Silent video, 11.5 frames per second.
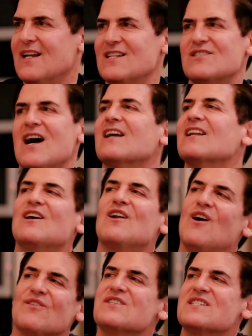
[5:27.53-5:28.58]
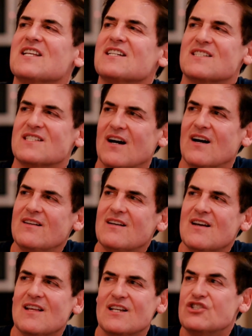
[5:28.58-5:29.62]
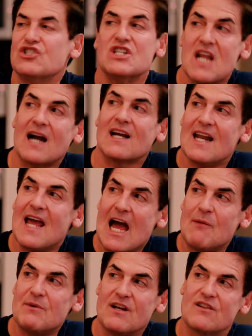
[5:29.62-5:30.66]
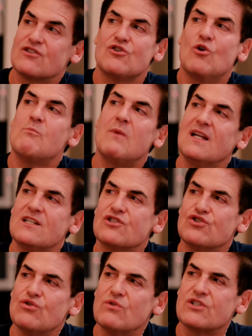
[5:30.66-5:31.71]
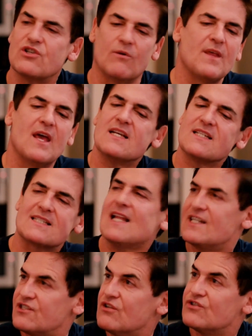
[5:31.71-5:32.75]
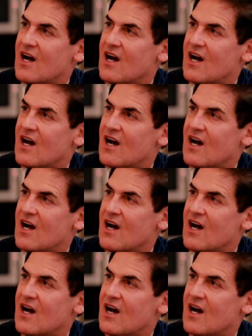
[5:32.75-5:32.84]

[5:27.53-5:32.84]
He's not going to get all these things done. It's just not going to happen, and there's no money to do it. So slice those